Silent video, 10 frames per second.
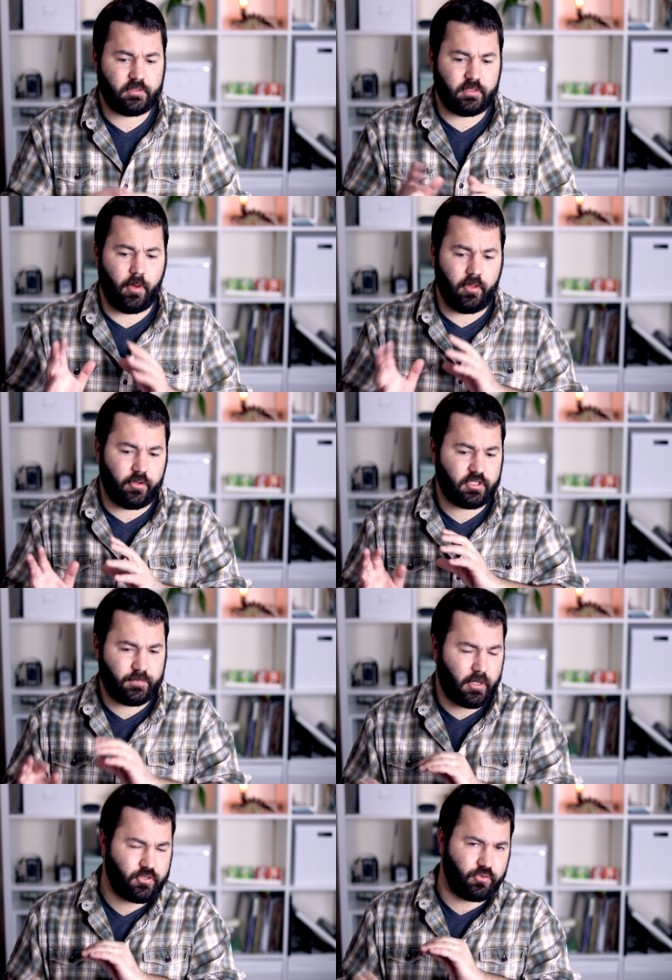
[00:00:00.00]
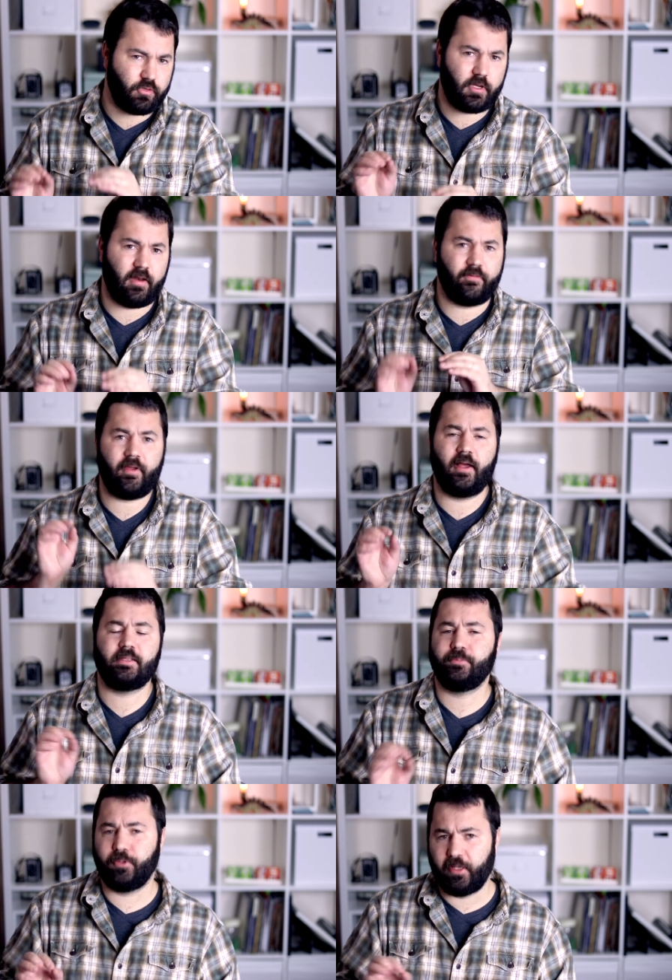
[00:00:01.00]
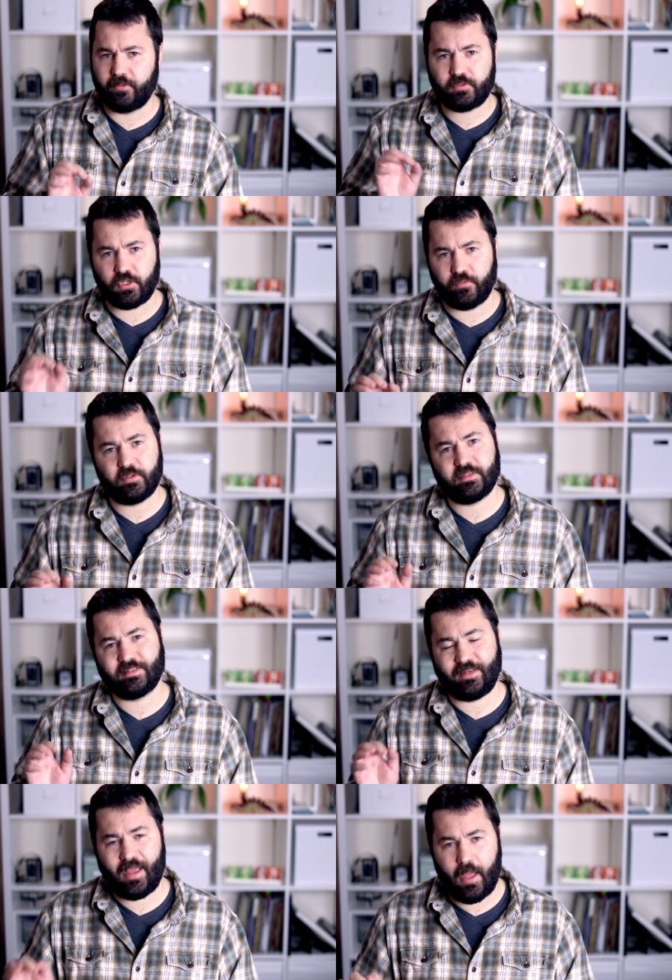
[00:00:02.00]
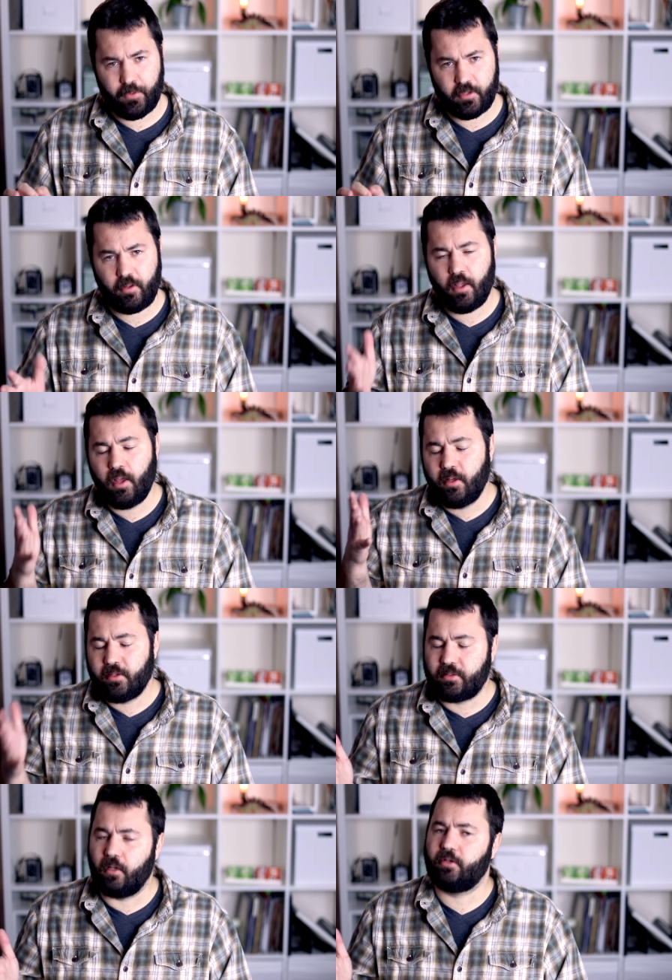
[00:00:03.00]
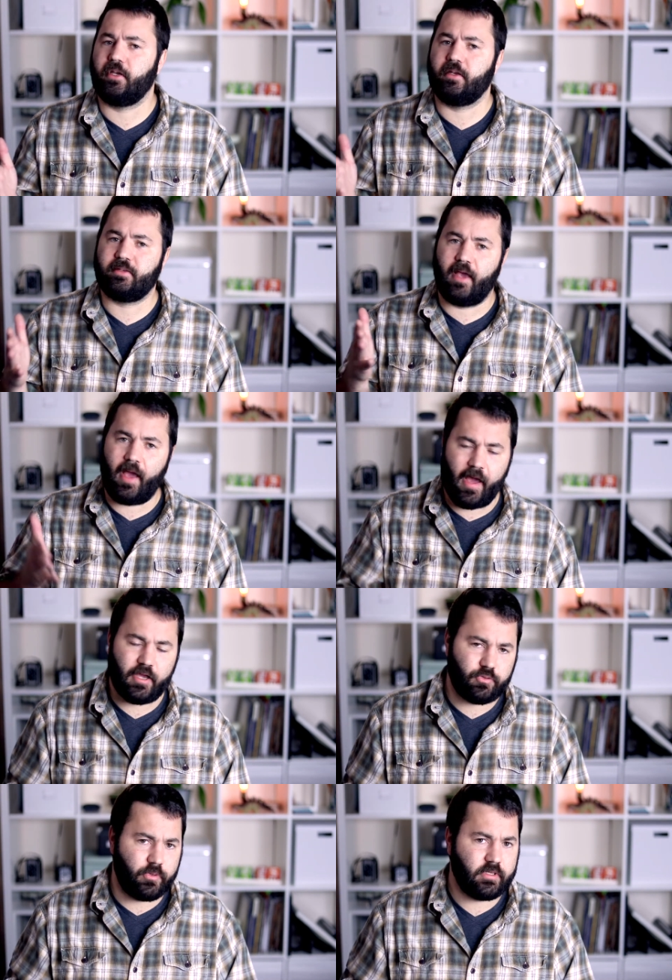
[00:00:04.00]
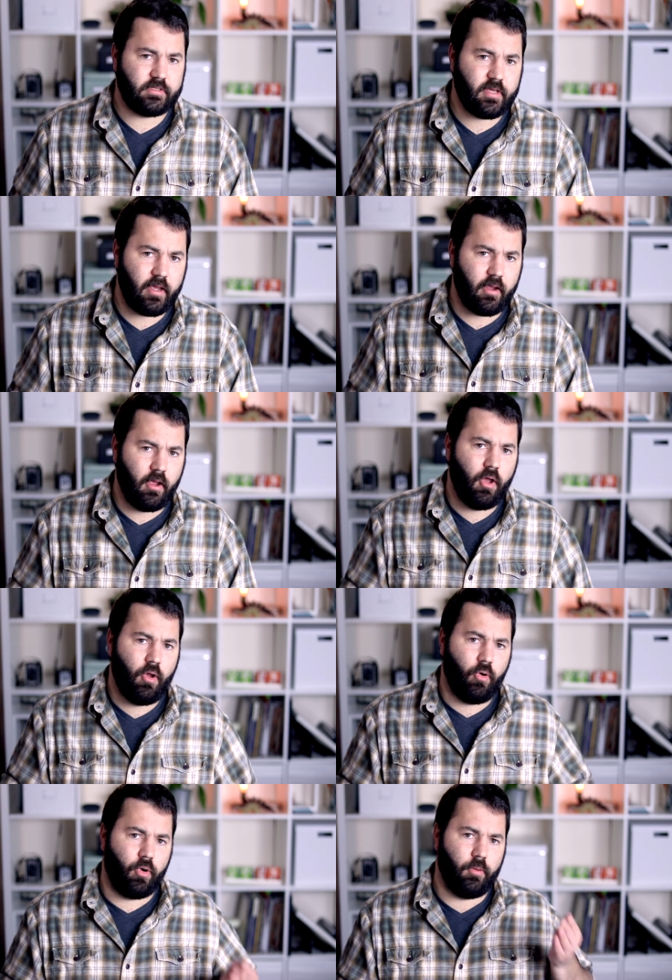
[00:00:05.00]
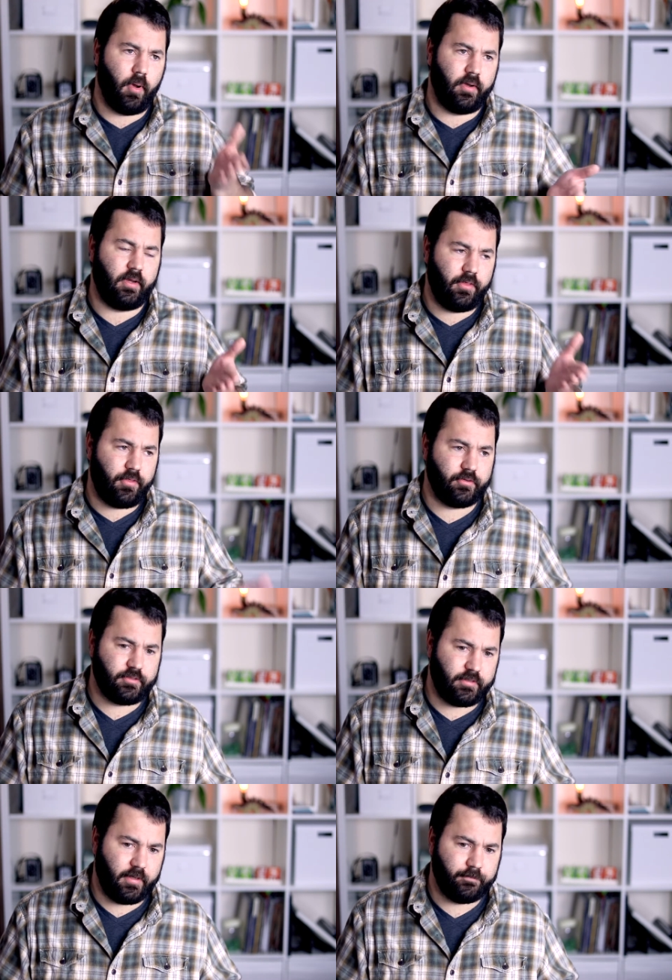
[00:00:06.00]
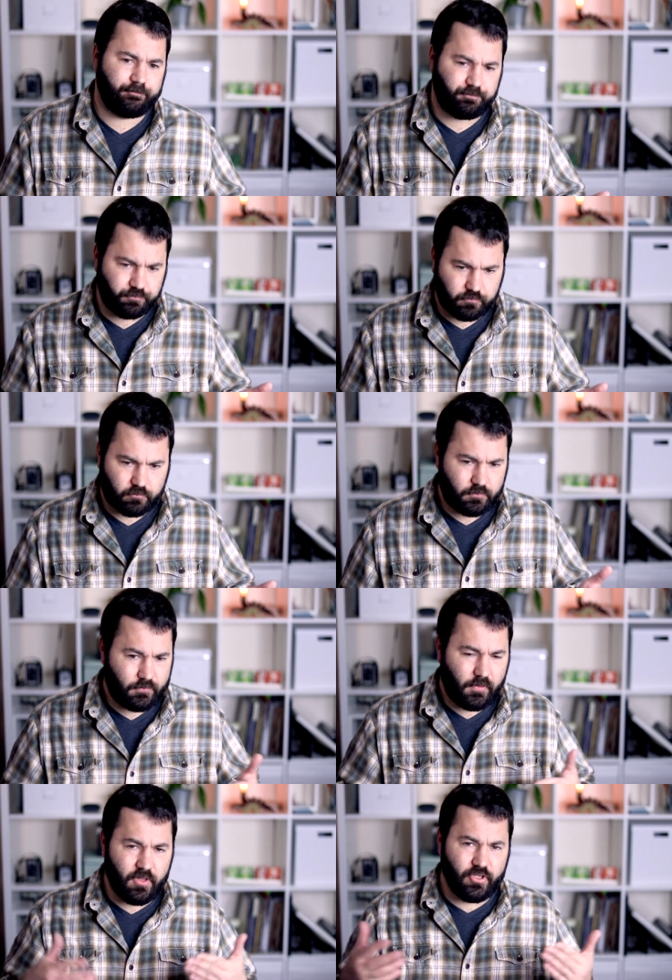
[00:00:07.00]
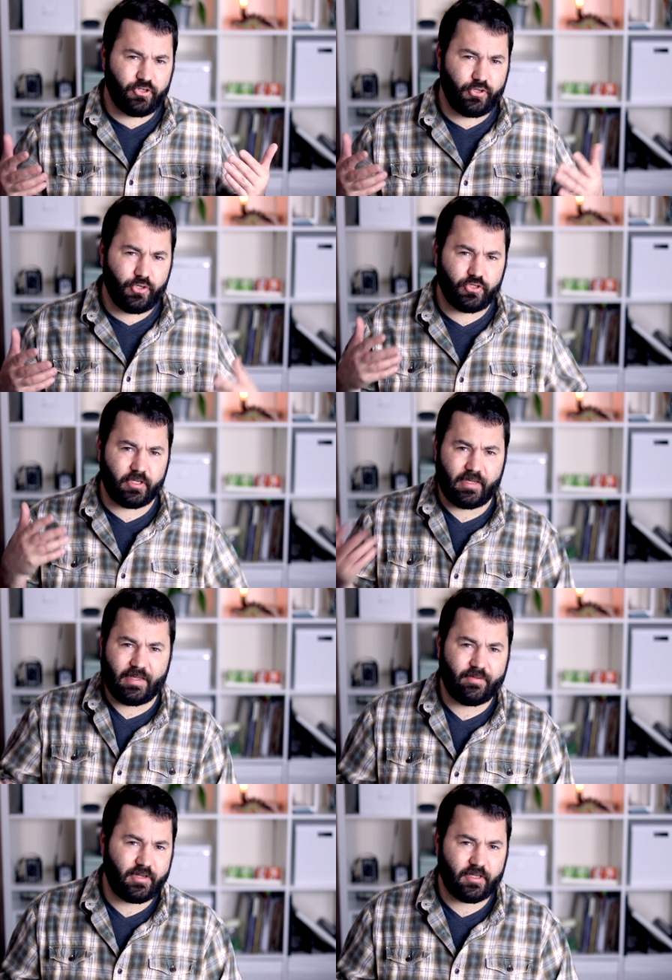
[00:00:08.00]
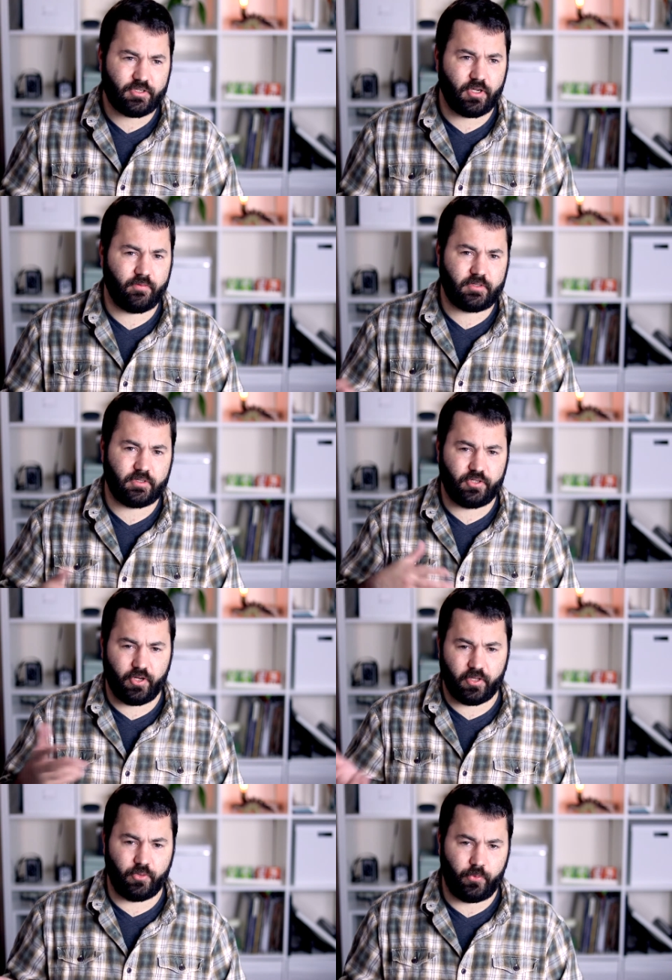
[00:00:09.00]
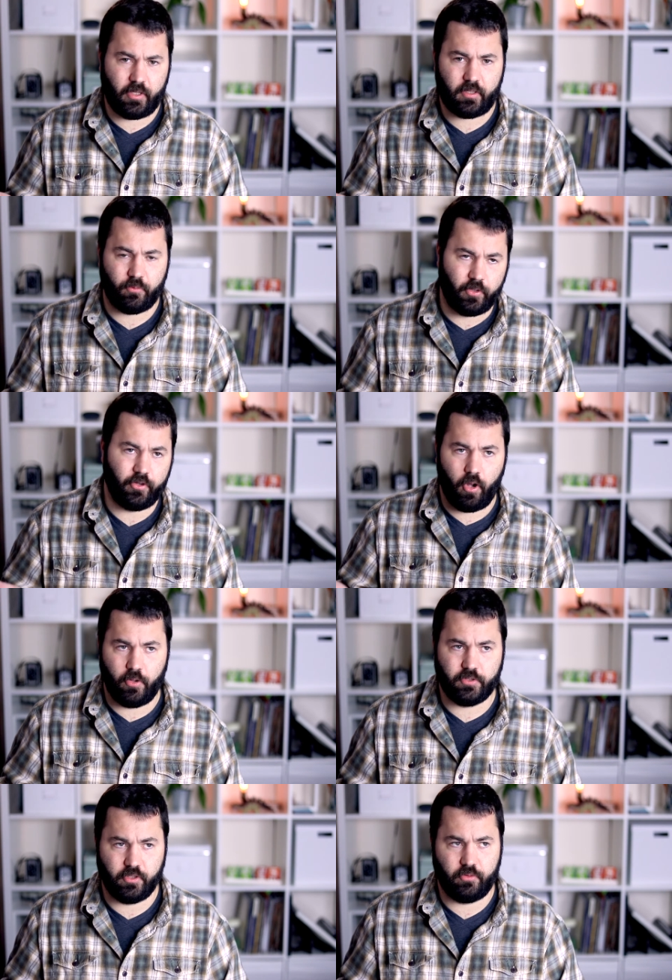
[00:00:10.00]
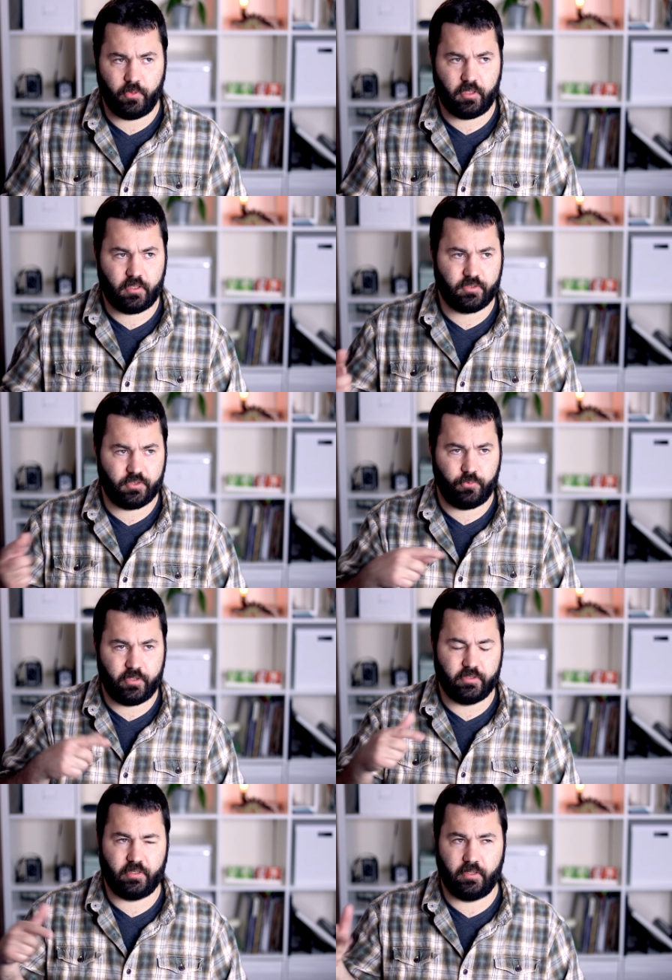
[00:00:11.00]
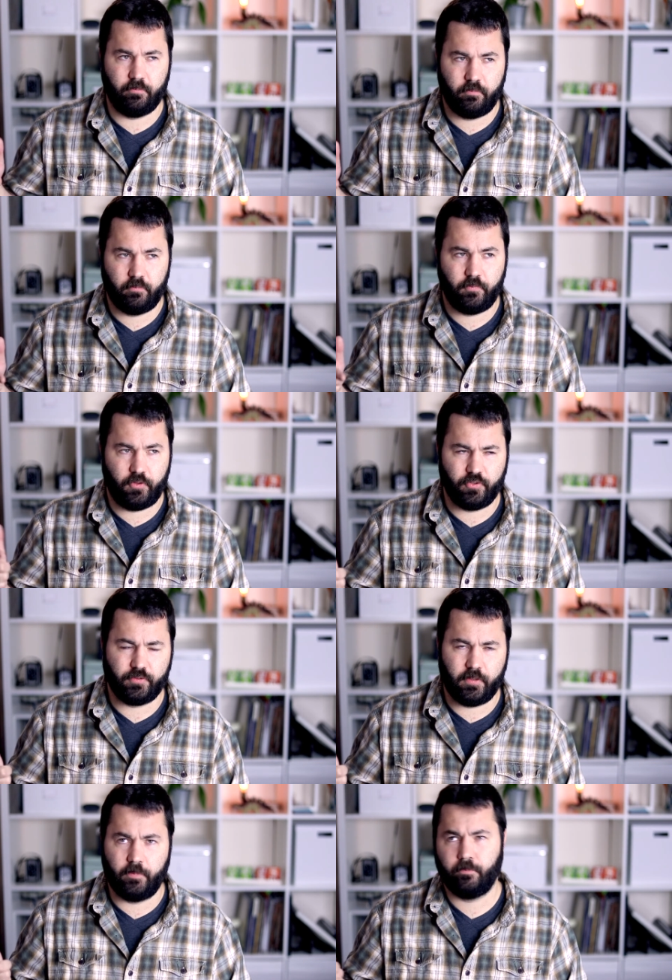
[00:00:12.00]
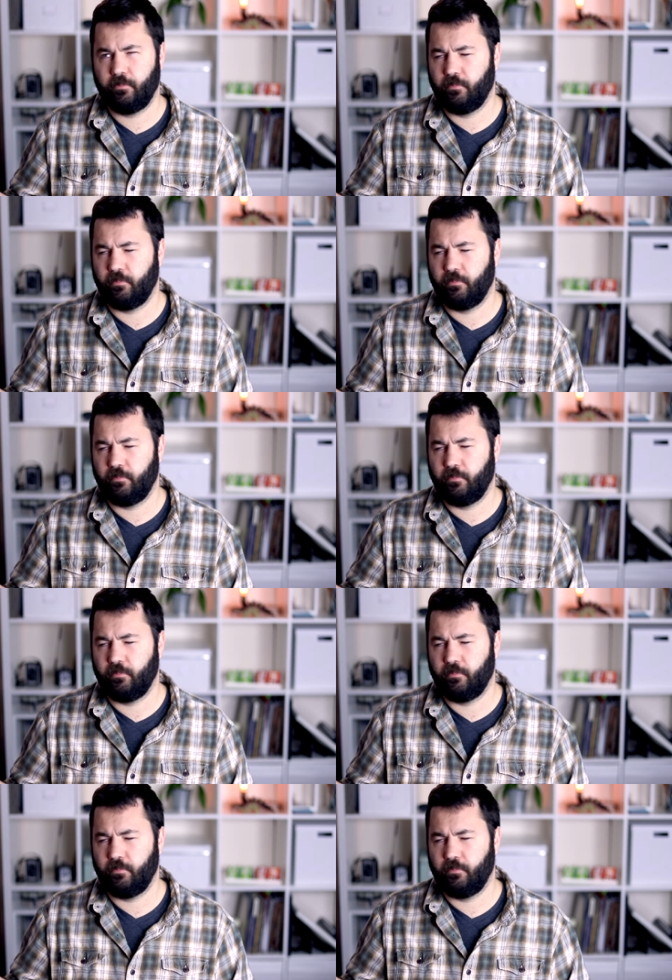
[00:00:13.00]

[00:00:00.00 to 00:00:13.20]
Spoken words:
some other special kind of contemplative services that happen, such as Ash Wednesday or Monday, Thursday. These are usually evening services during the week. Well, they're always during the week because they're Wednesday and Thursday.